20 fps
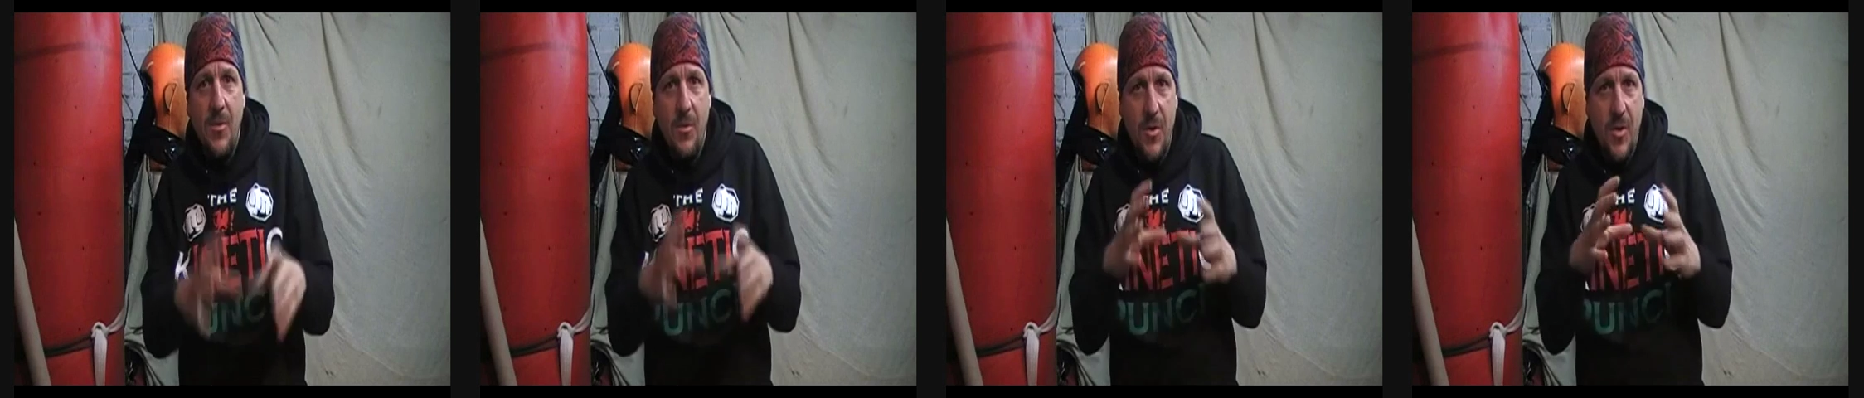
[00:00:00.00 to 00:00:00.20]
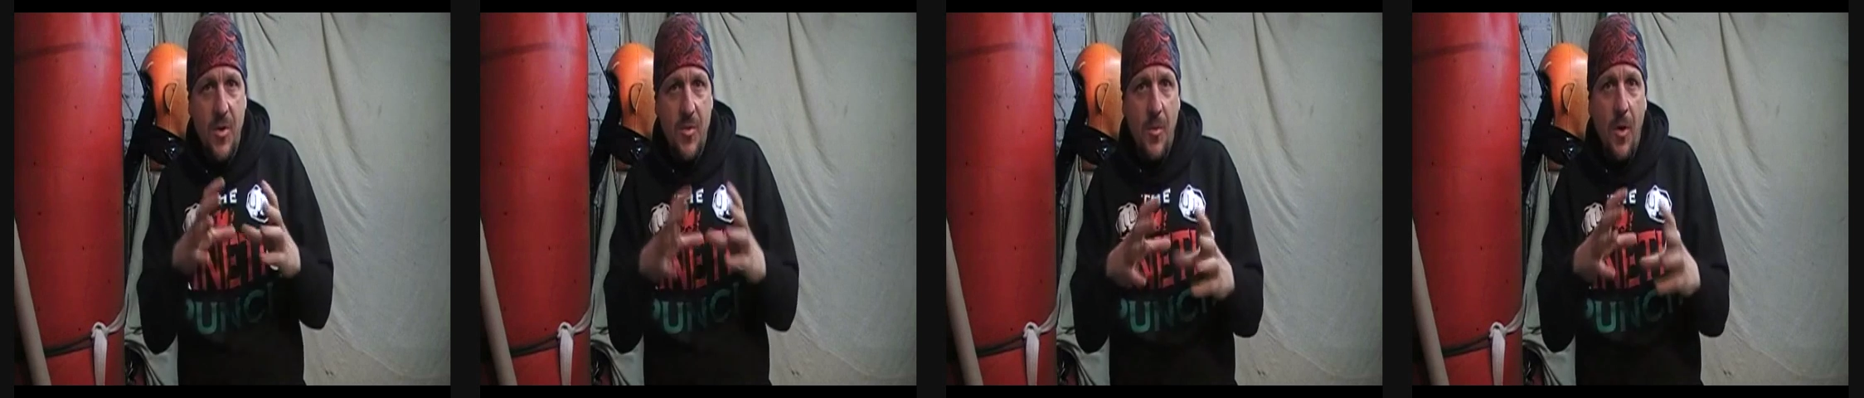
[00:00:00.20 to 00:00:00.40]
a
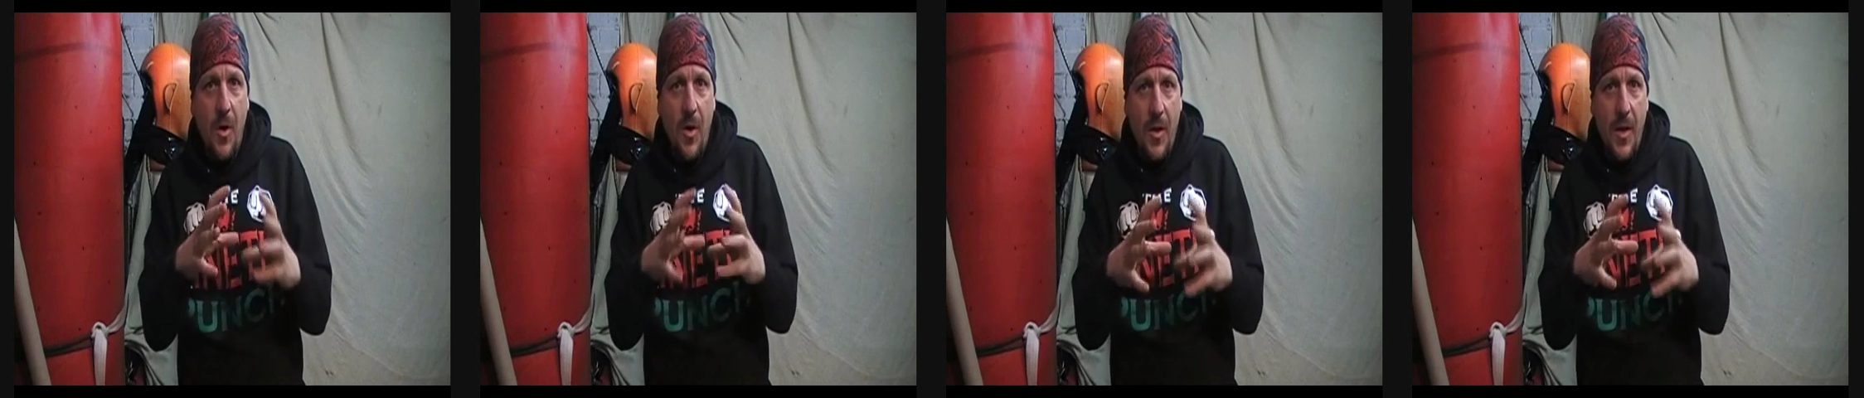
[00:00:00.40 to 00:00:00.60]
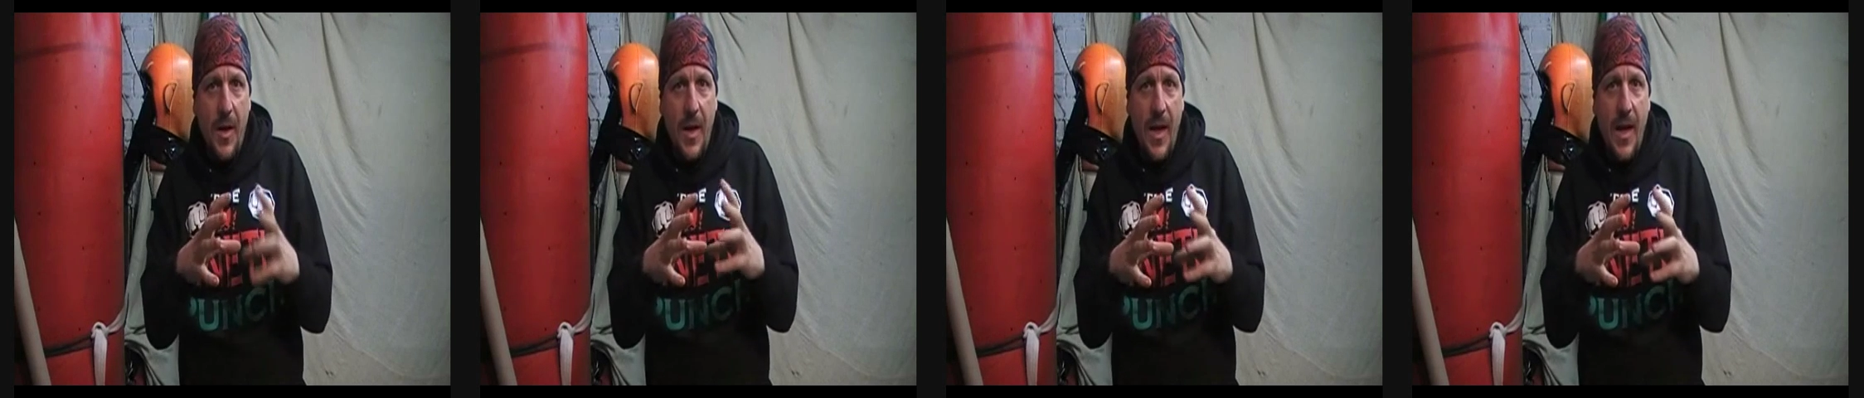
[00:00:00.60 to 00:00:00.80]

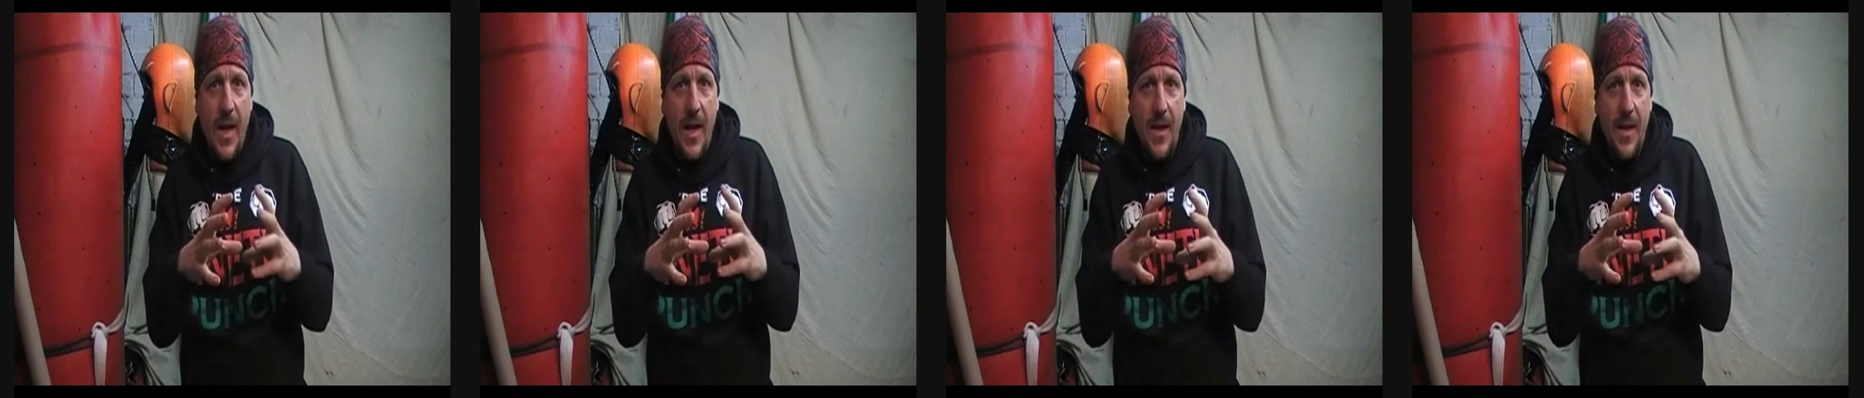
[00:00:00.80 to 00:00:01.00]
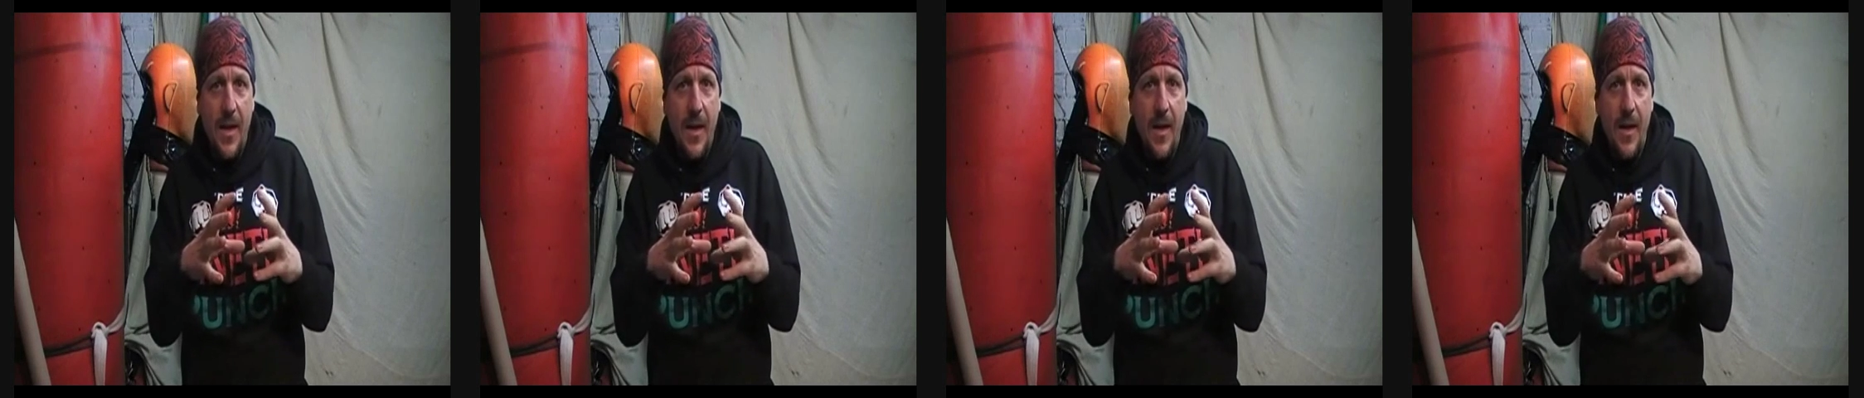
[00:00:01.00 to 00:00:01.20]
smaller
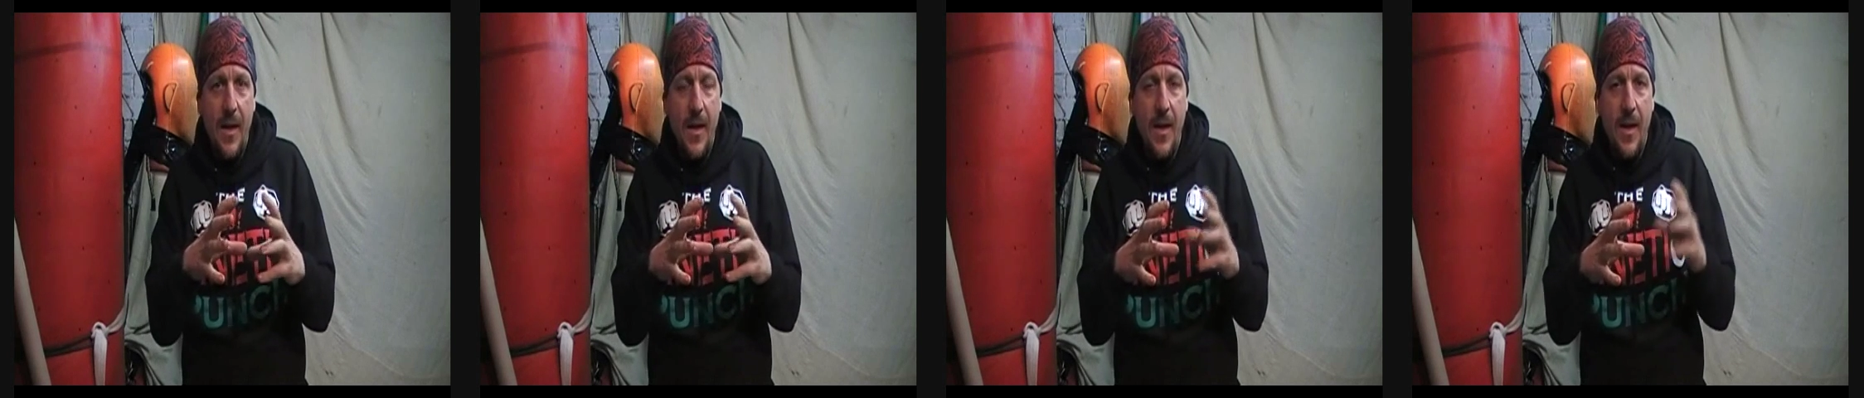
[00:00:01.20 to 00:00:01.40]
area,